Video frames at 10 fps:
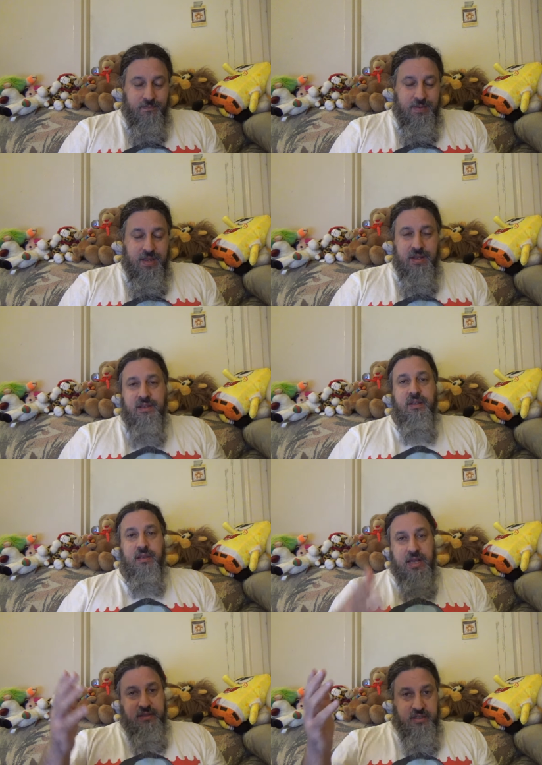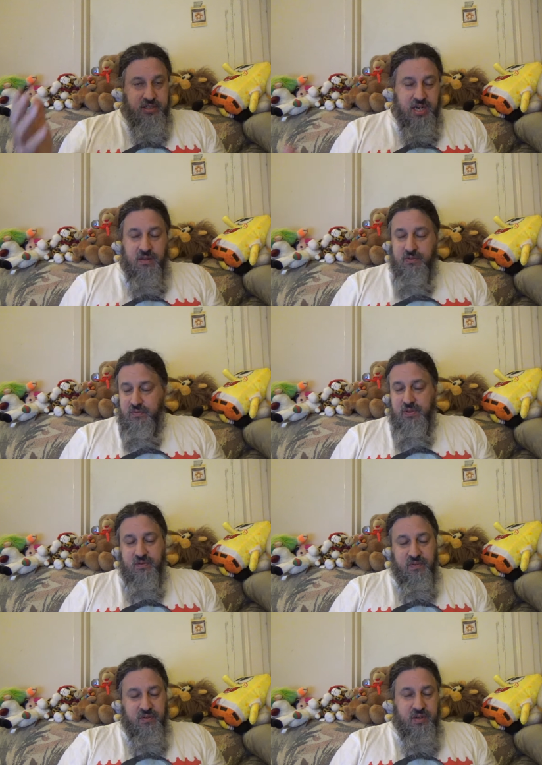and I liked the channel. It was
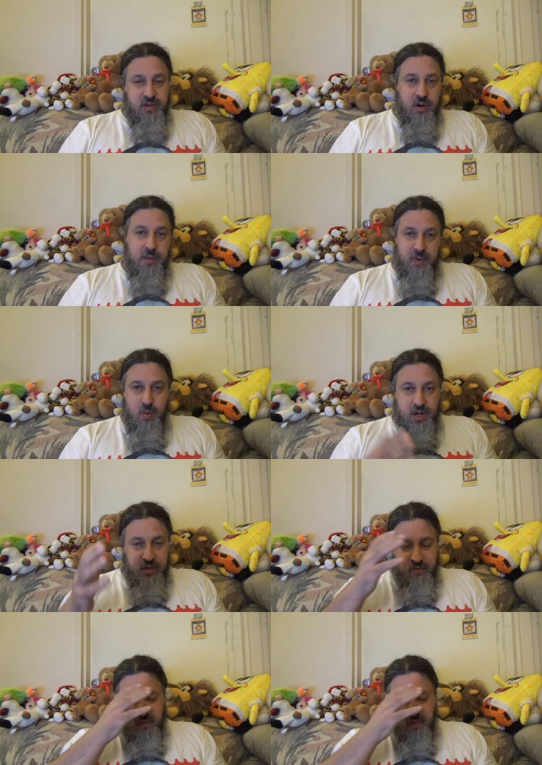really, you know, I've been watching her